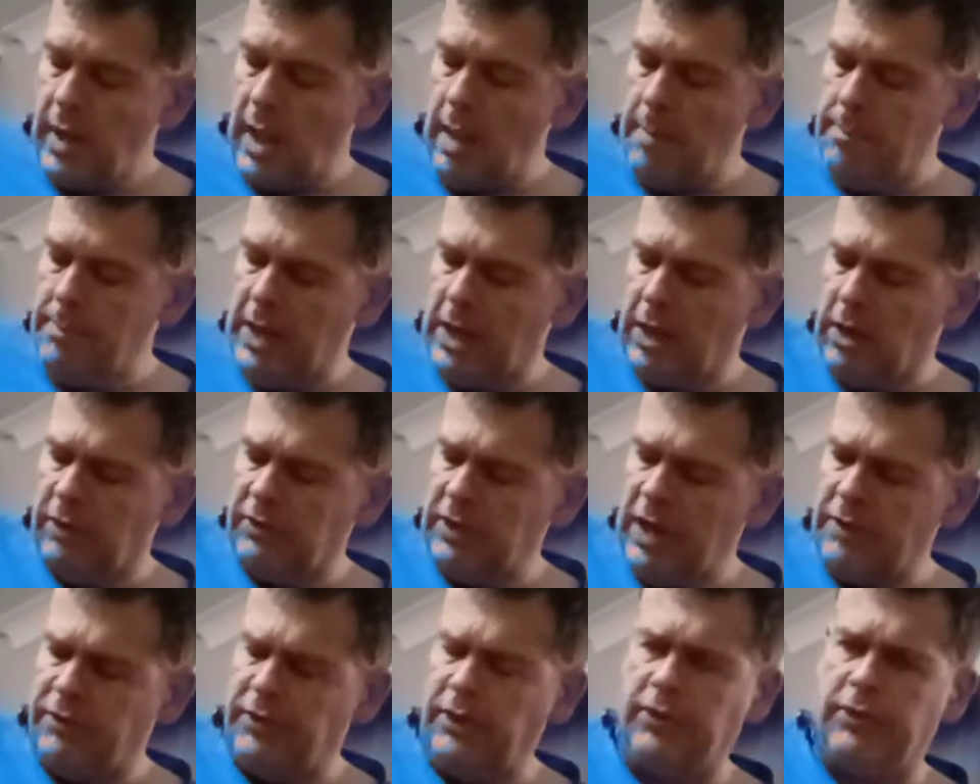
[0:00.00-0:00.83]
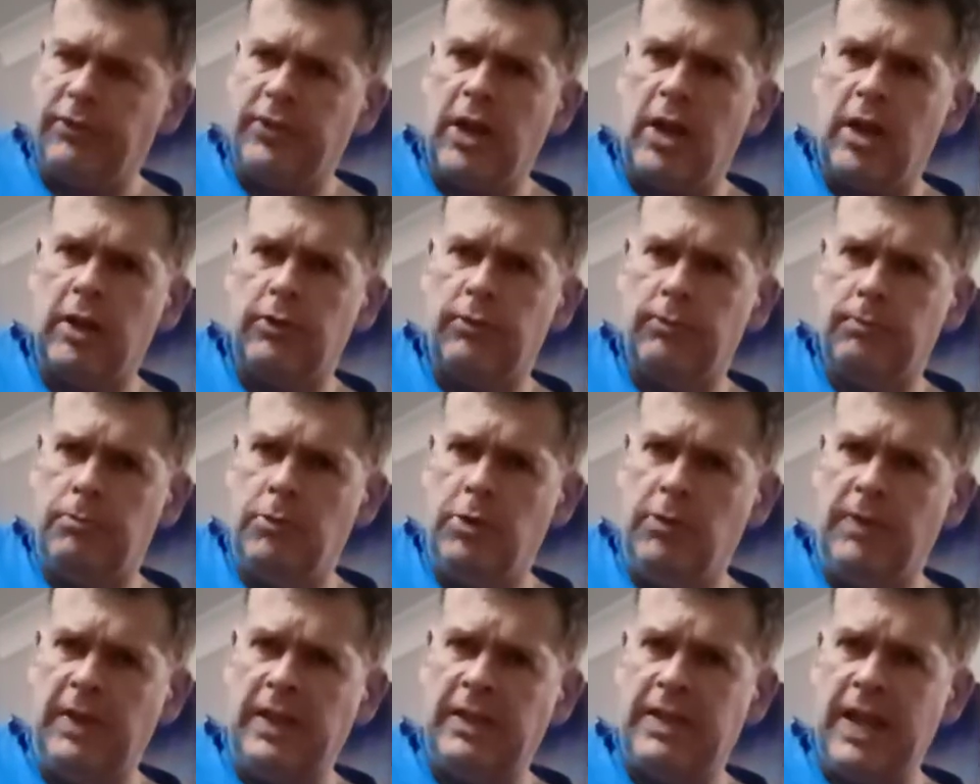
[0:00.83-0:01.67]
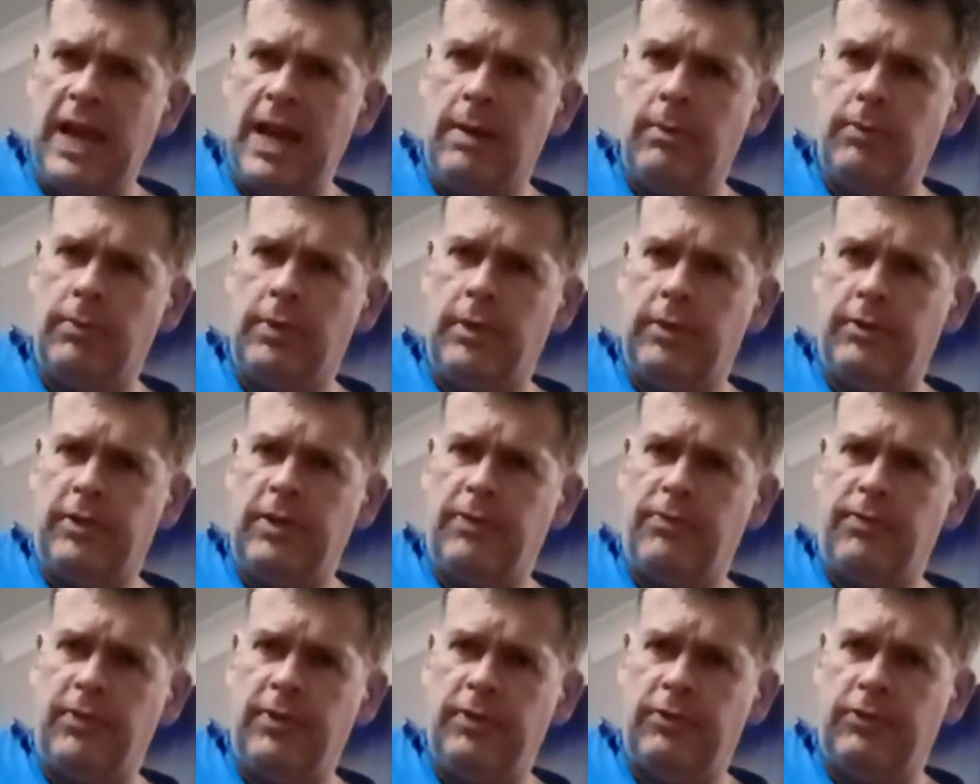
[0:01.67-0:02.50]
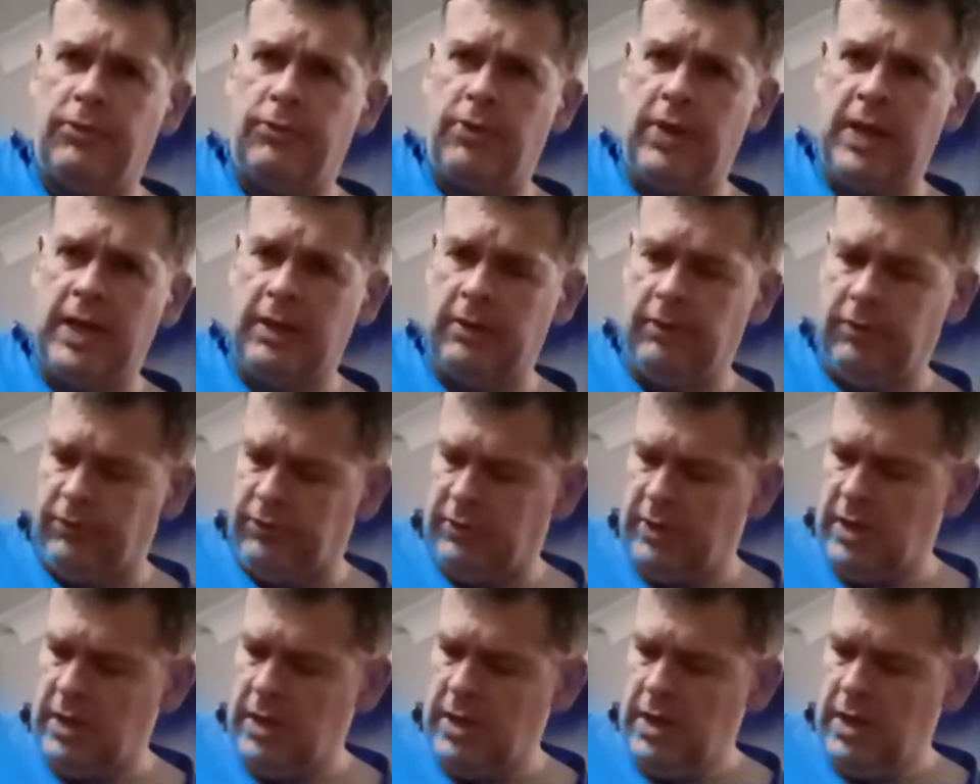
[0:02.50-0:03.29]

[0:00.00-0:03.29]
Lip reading: because as you start moving down the different strings,